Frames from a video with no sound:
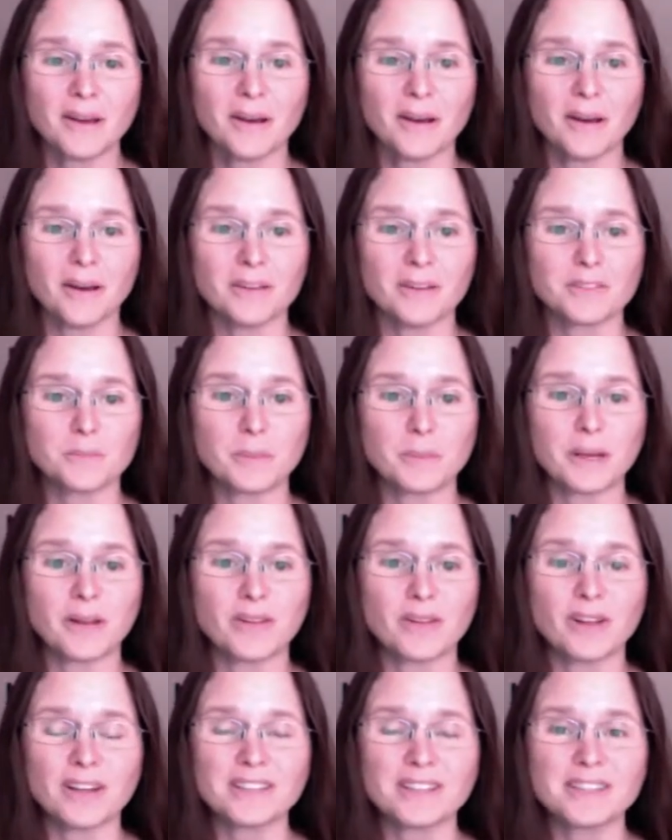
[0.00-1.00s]
spent a
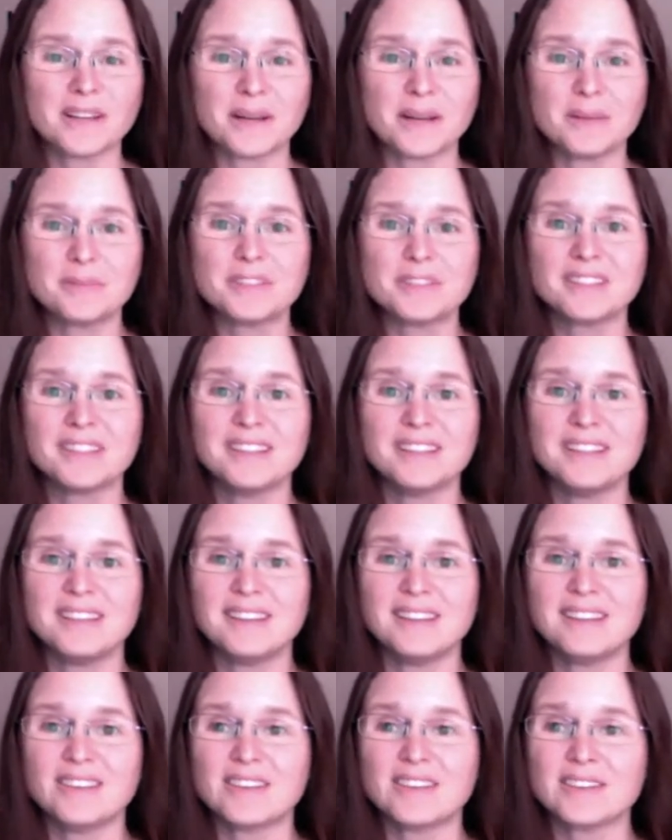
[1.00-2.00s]
lot of times
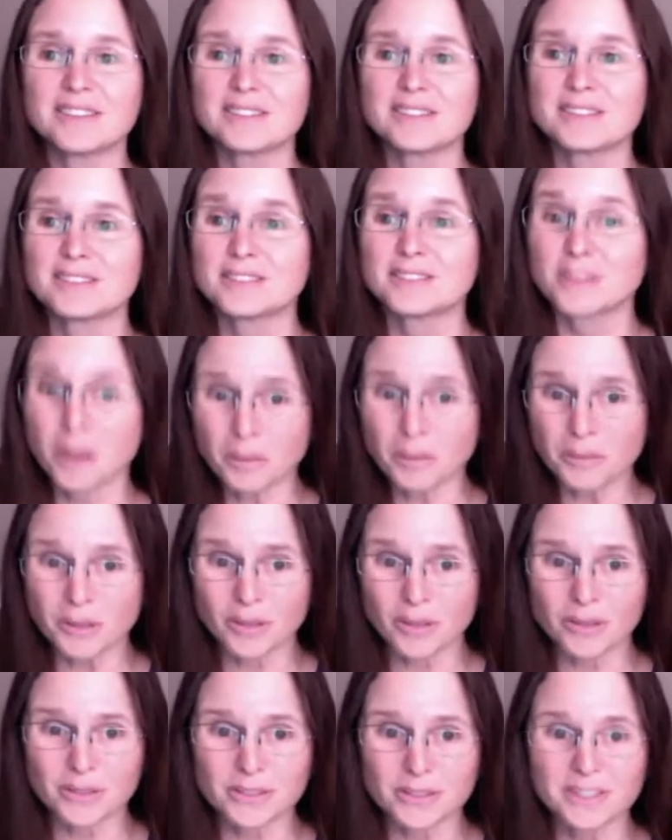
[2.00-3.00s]
in the
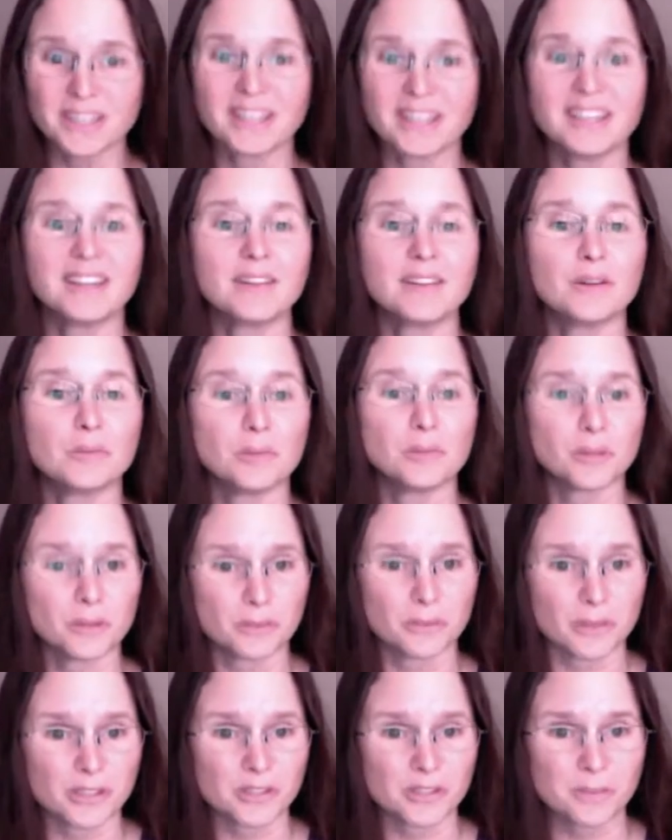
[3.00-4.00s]
summers in the Blue
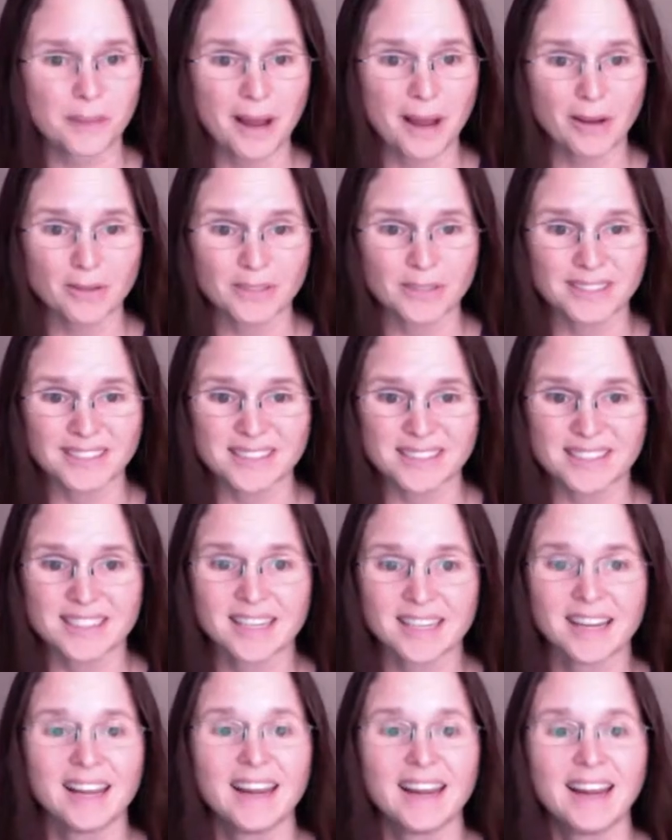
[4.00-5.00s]
Ridge Mountains
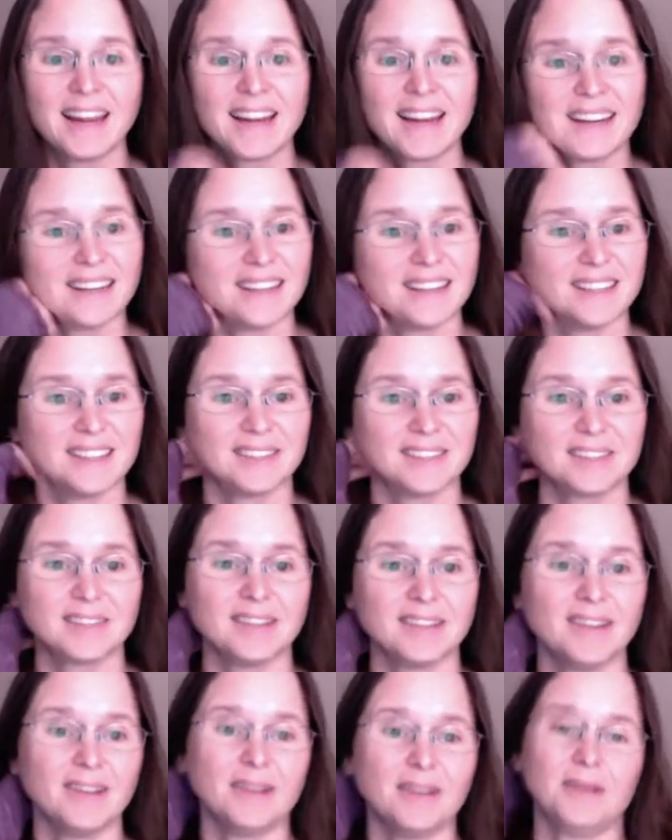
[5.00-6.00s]
and
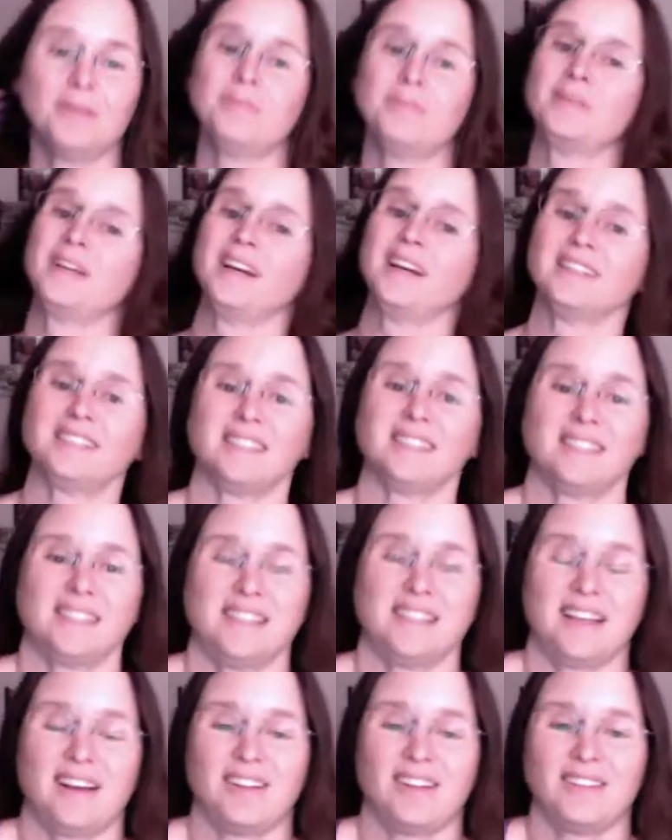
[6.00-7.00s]
got to
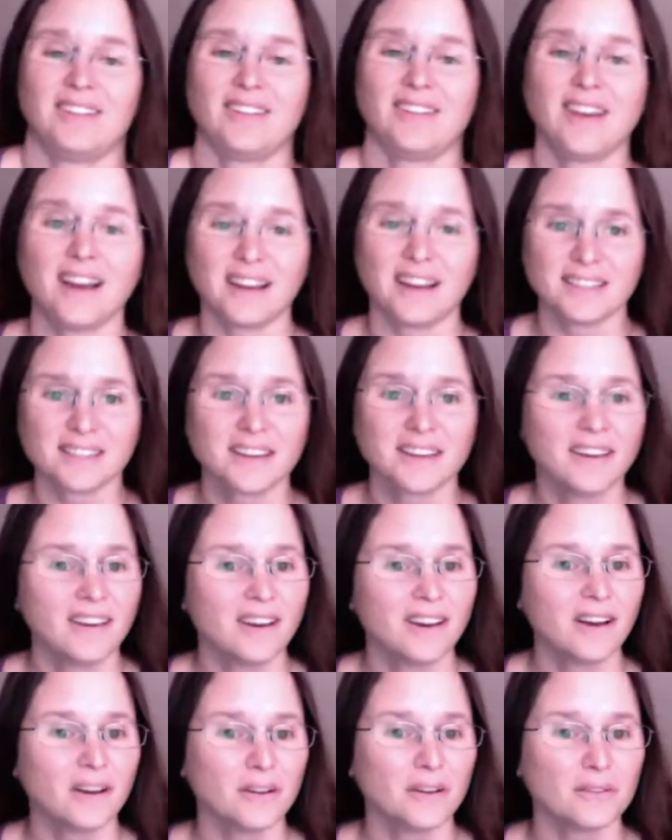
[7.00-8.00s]
see a lot
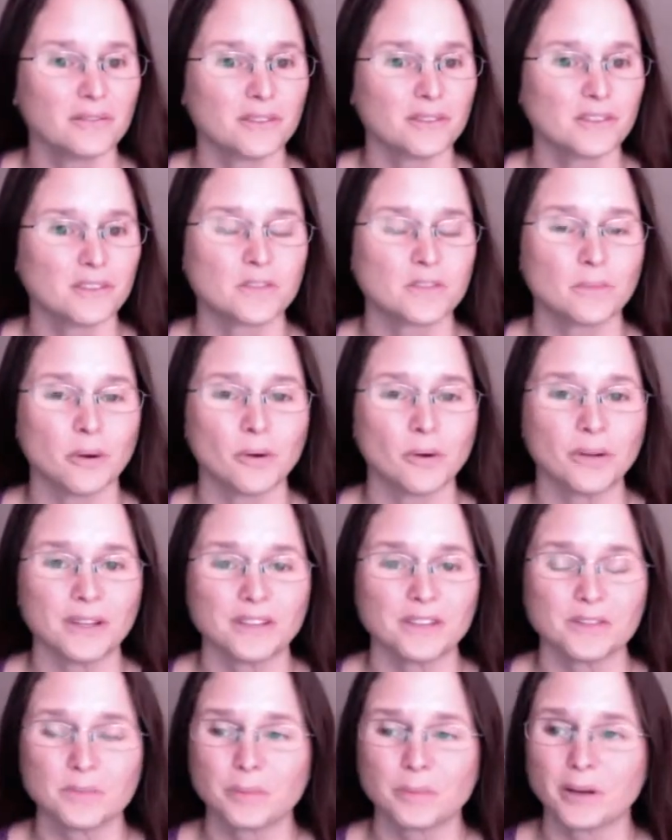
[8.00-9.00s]
of the
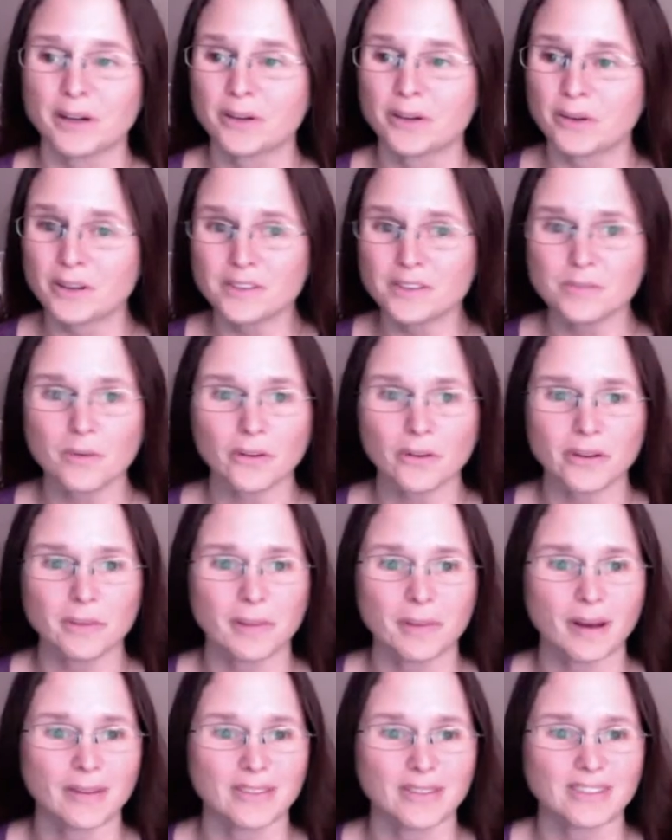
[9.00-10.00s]
Smokies. But Great Smoky
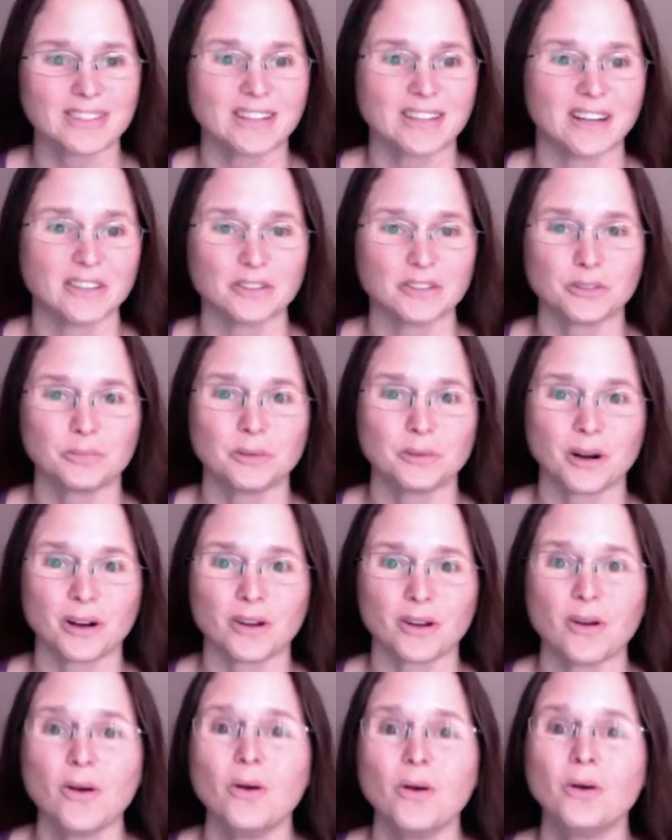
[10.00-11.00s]
Mountains National Park
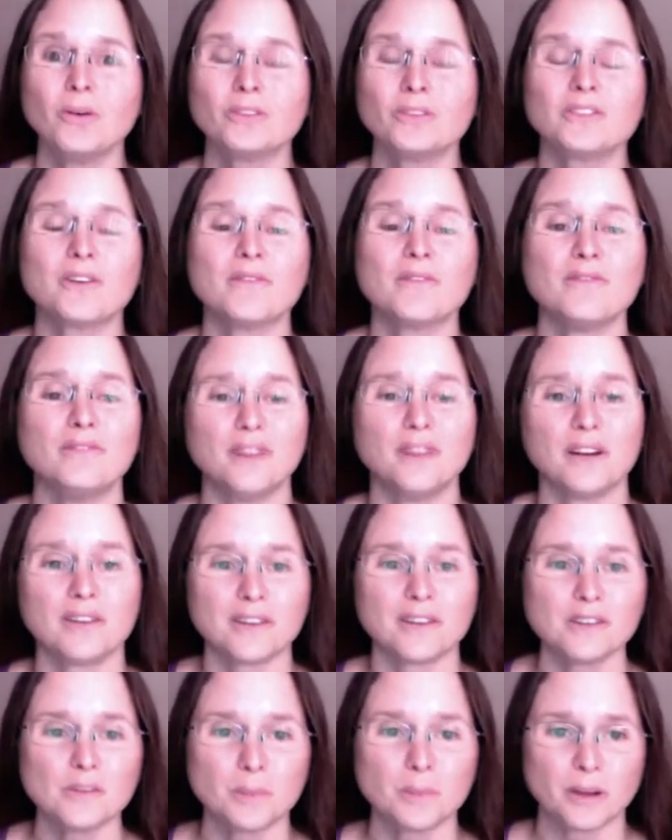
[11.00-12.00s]
holds a
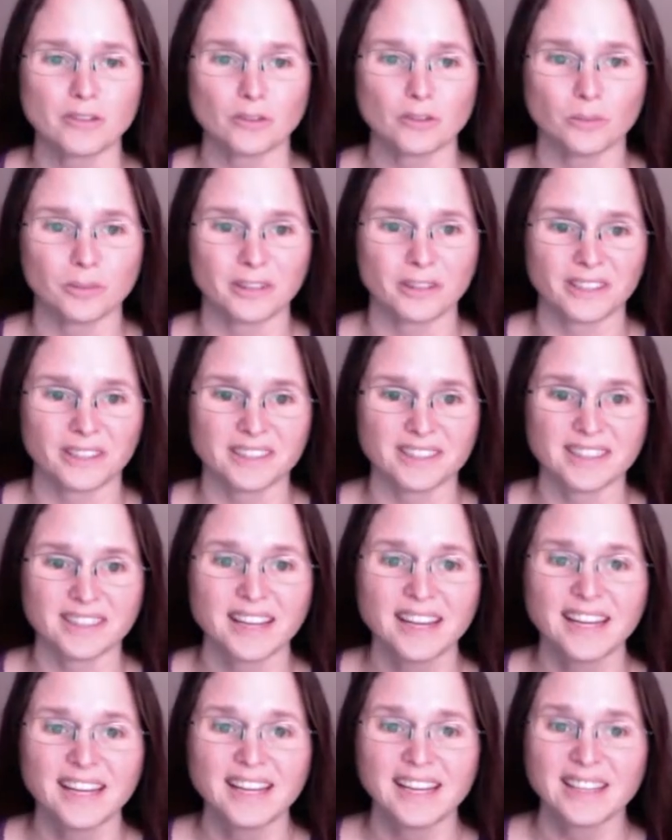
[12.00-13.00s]
very special place
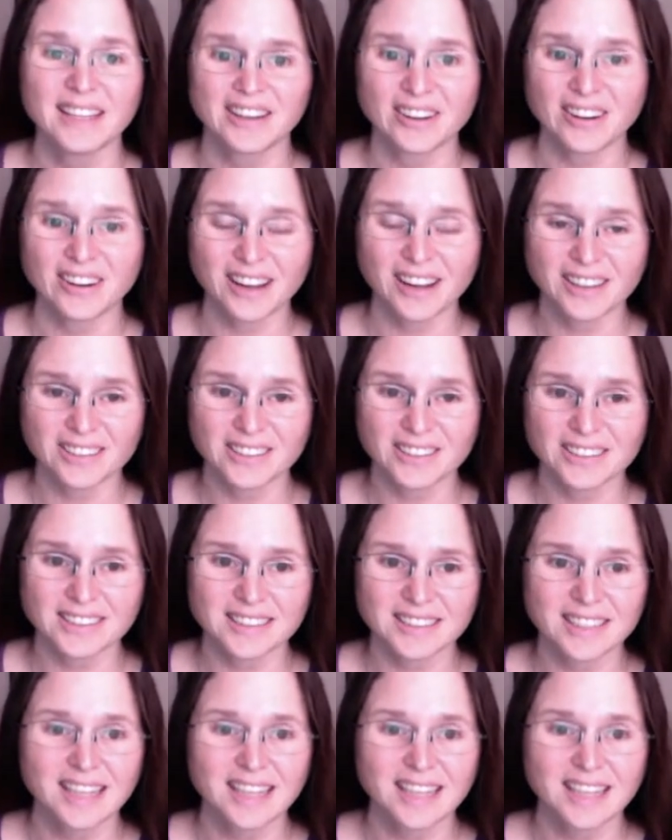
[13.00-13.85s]
in our hearts.